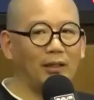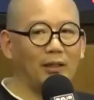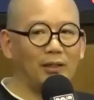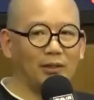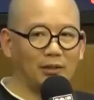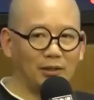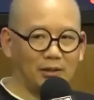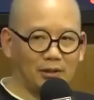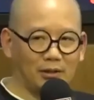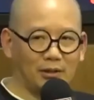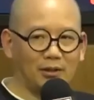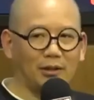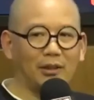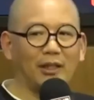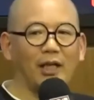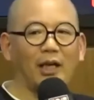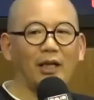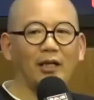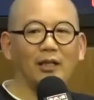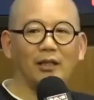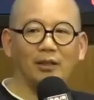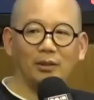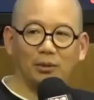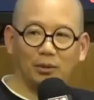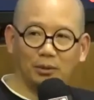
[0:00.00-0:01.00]
So whether
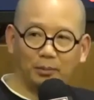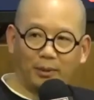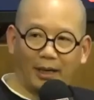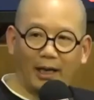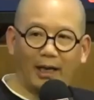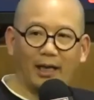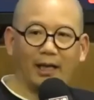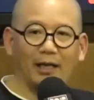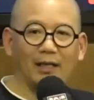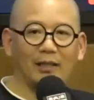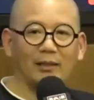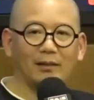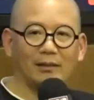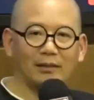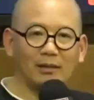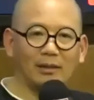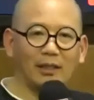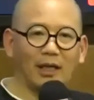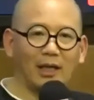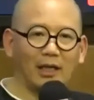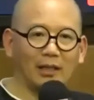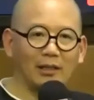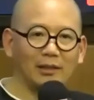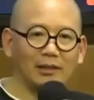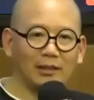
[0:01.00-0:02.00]
you're a business or
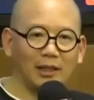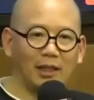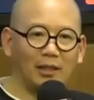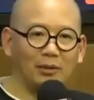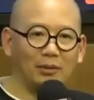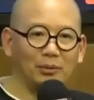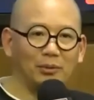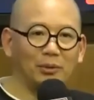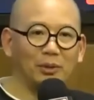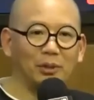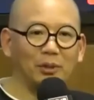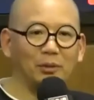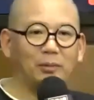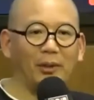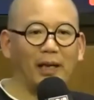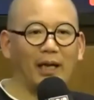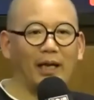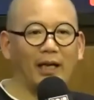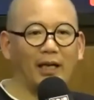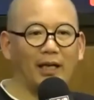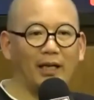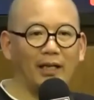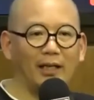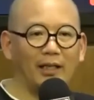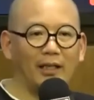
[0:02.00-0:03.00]
not, I
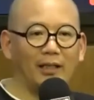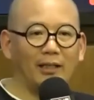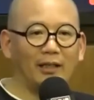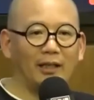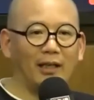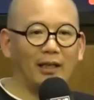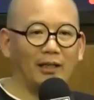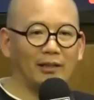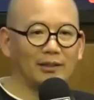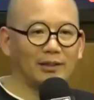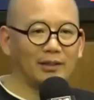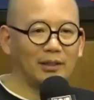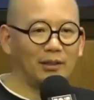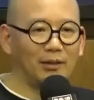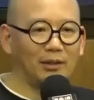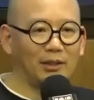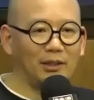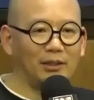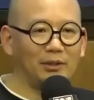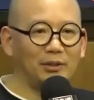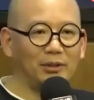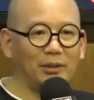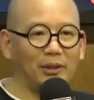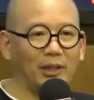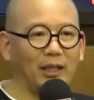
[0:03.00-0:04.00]
believe
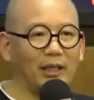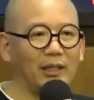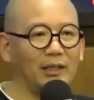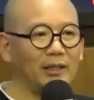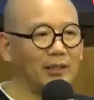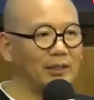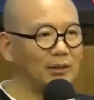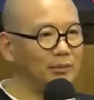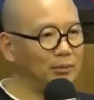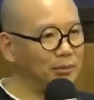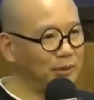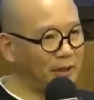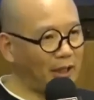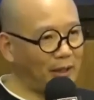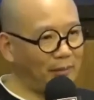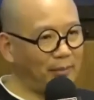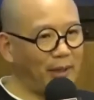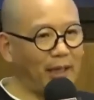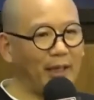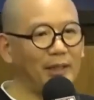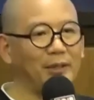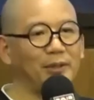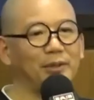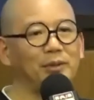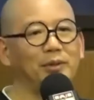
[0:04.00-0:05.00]
the
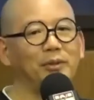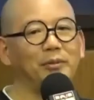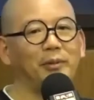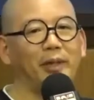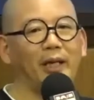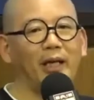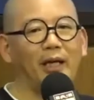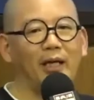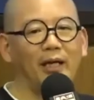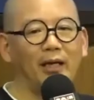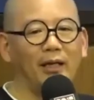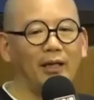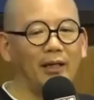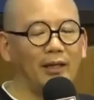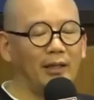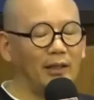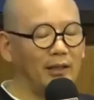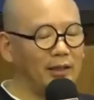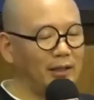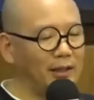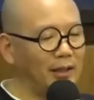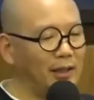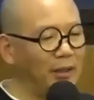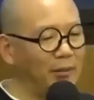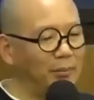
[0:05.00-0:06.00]
business
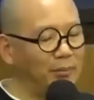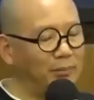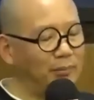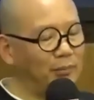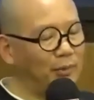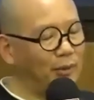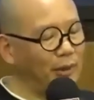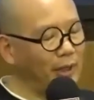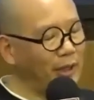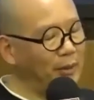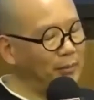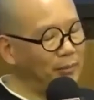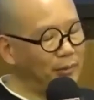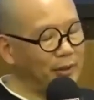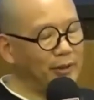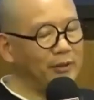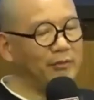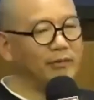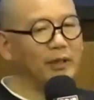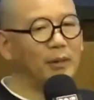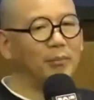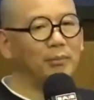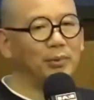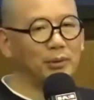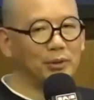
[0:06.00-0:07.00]
think tank
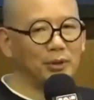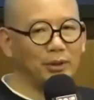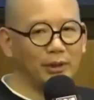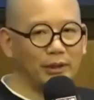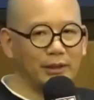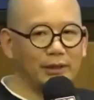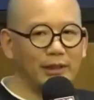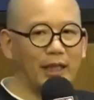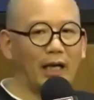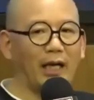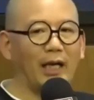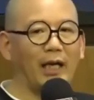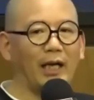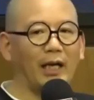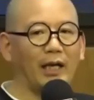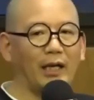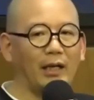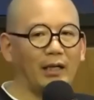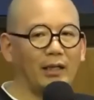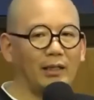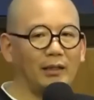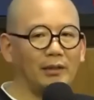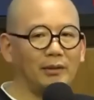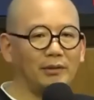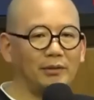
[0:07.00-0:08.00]
and or
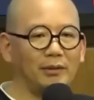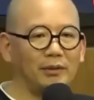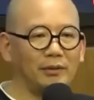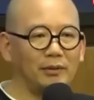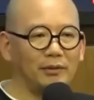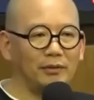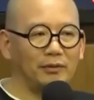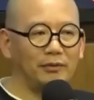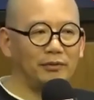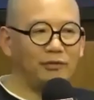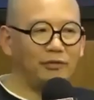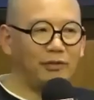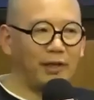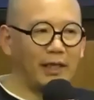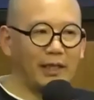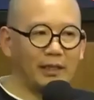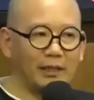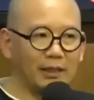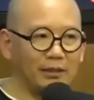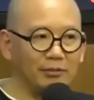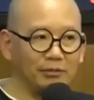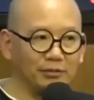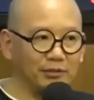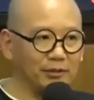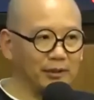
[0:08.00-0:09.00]
the
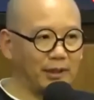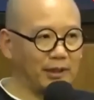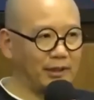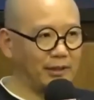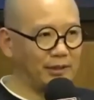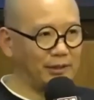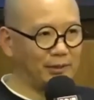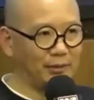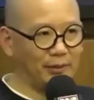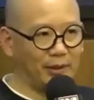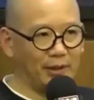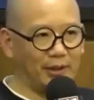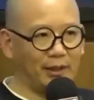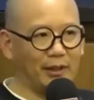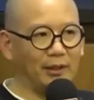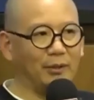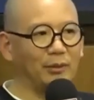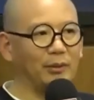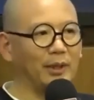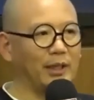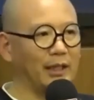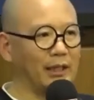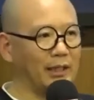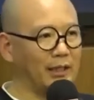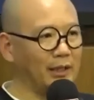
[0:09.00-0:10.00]

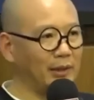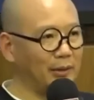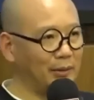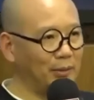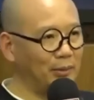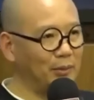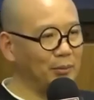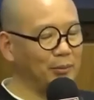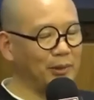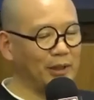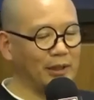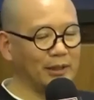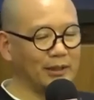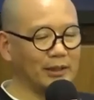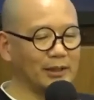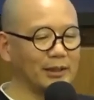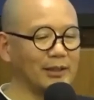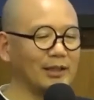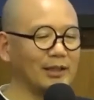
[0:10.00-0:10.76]
non-governmental think tank